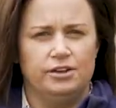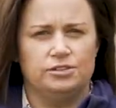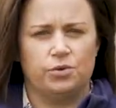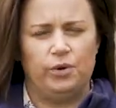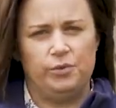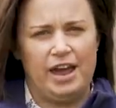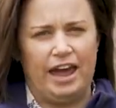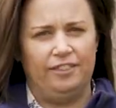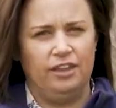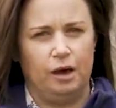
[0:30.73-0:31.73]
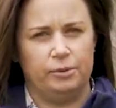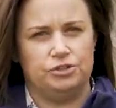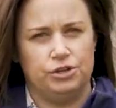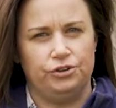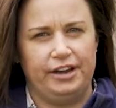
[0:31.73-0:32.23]
So when we had the
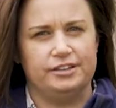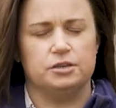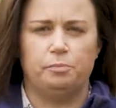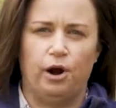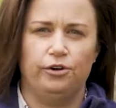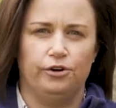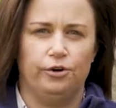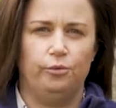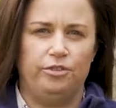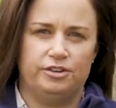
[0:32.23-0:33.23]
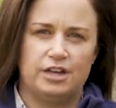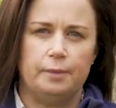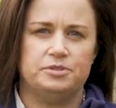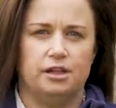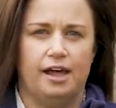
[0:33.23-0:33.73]
opportunity to partner with
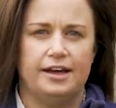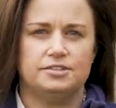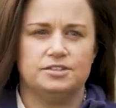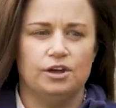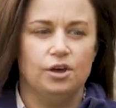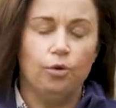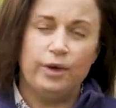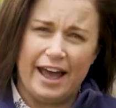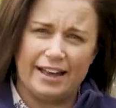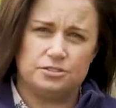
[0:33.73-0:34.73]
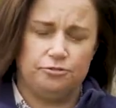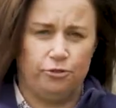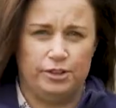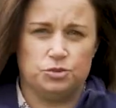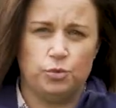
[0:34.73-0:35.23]
Adopt a Class, we asked
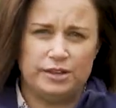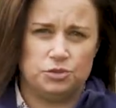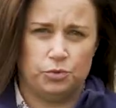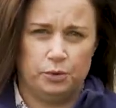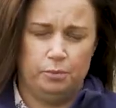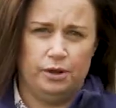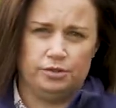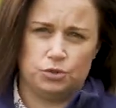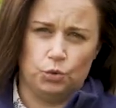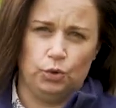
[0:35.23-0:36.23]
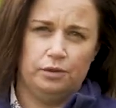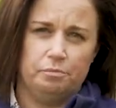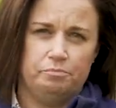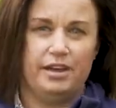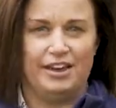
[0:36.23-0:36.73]
for this Westwood school
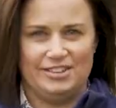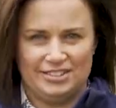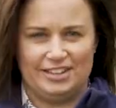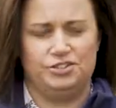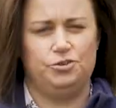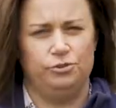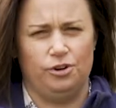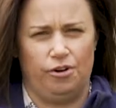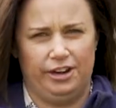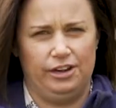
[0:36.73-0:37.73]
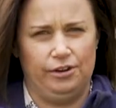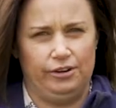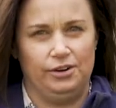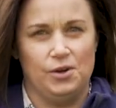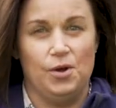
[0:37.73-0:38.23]
because, as you already
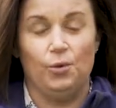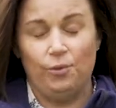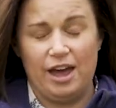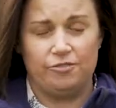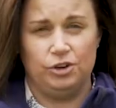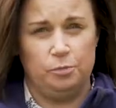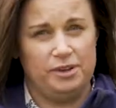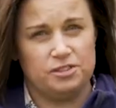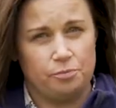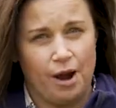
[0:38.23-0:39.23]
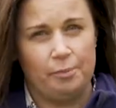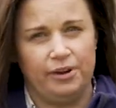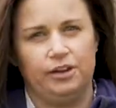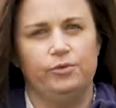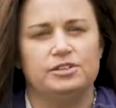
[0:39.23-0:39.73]
noted, we have a new piece of
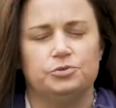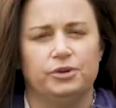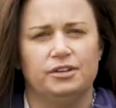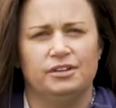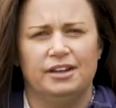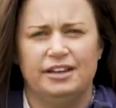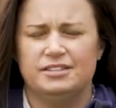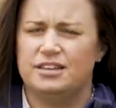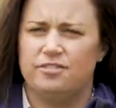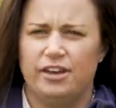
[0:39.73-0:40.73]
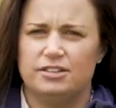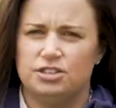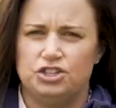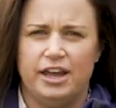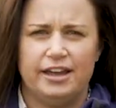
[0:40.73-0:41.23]
property in Westwood. It's giving us
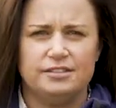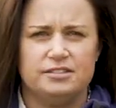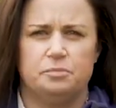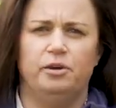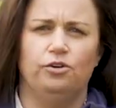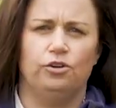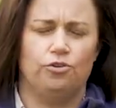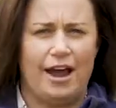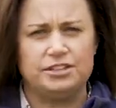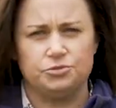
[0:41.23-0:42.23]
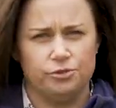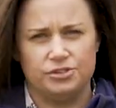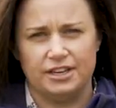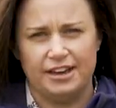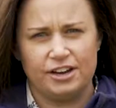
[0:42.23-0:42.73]
a chance to build a
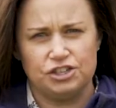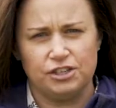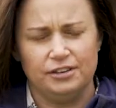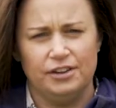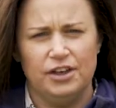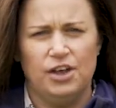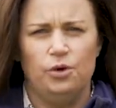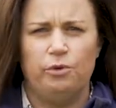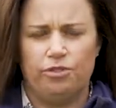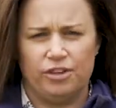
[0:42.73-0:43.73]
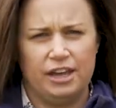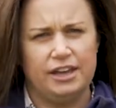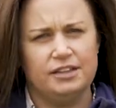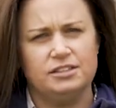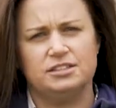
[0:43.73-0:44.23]
grassroots connection with the
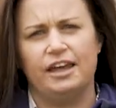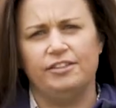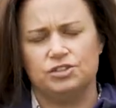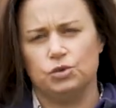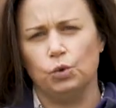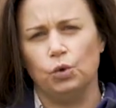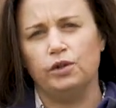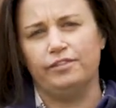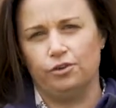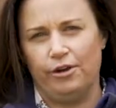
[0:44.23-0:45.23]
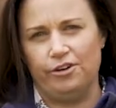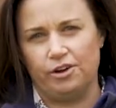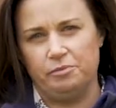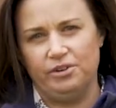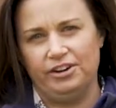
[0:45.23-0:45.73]
kids and the school and the greater
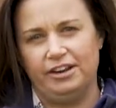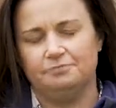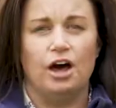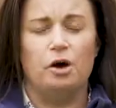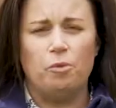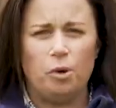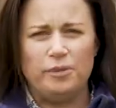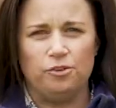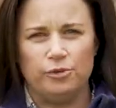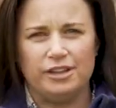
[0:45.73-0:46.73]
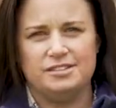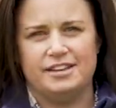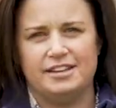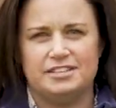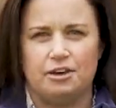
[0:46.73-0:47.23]
community. A moment that really
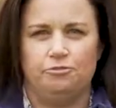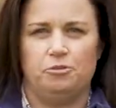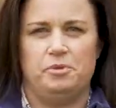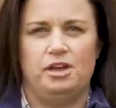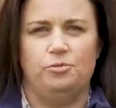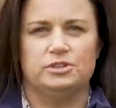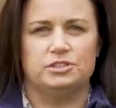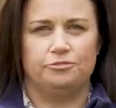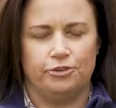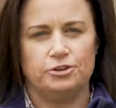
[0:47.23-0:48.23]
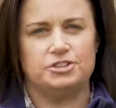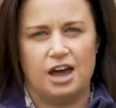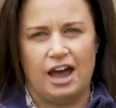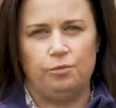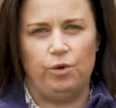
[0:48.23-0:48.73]
stands out for me was the first
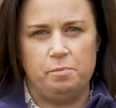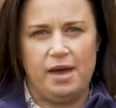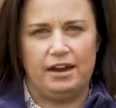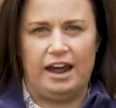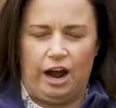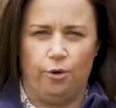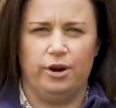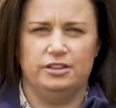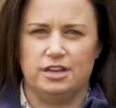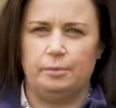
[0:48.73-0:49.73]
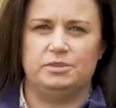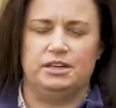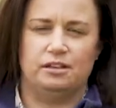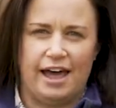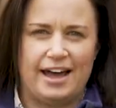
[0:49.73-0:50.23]
time we met our
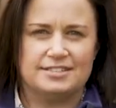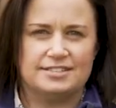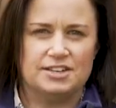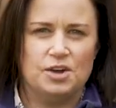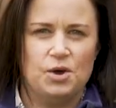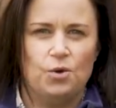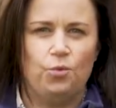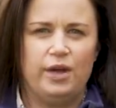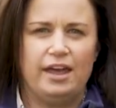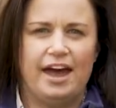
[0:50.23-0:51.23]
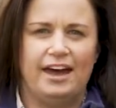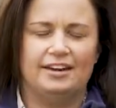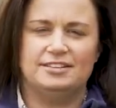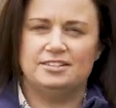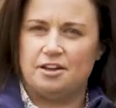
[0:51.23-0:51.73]
adopted class. We
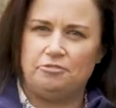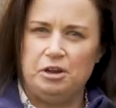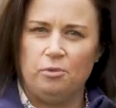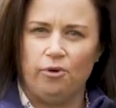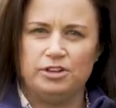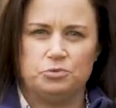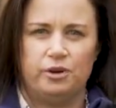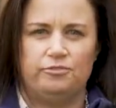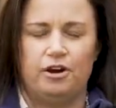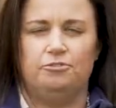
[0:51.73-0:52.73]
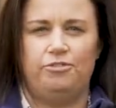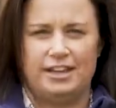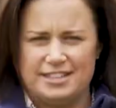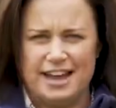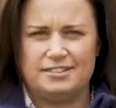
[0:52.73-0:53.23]
had Stephanie Morris, one of our
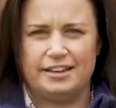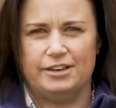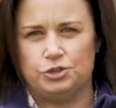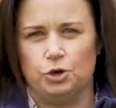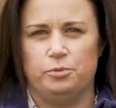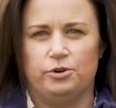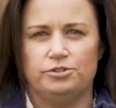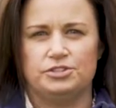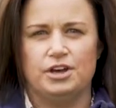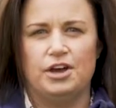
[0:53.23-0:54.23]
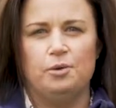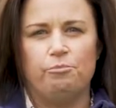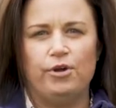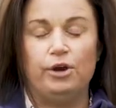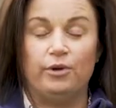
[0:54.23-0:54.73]
fantastic interpreters,
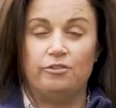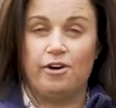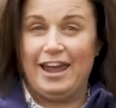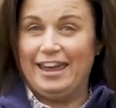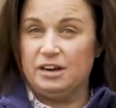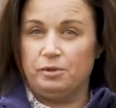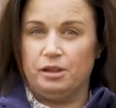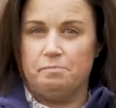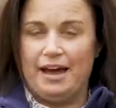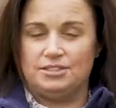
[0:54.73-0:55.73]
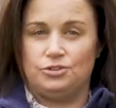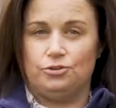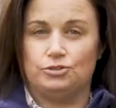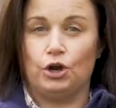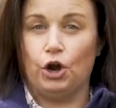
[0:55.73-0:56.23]
bring one of our animal
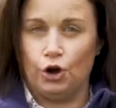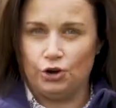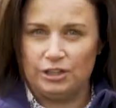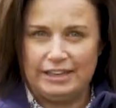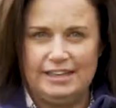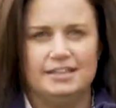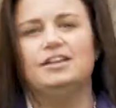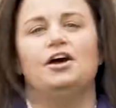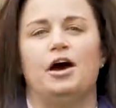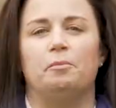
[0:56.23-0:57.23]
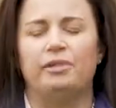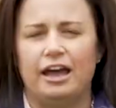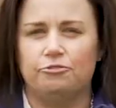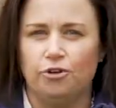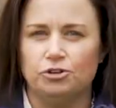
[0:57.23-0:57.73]
ambassadors, Curly, a
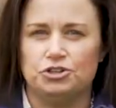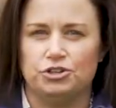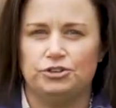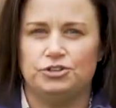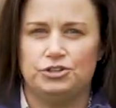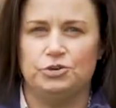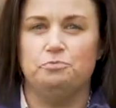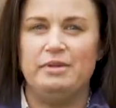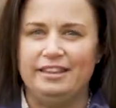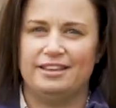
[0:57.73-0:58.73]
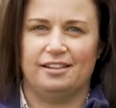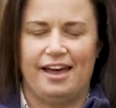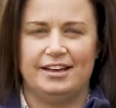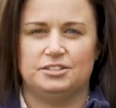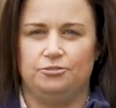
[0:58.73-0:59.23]
black vulture, to meet the
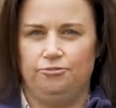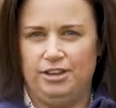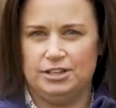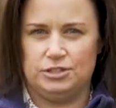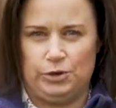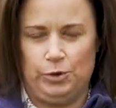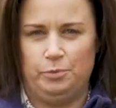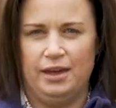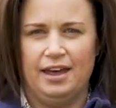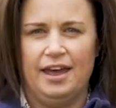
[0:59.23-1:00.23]
class via Zoom.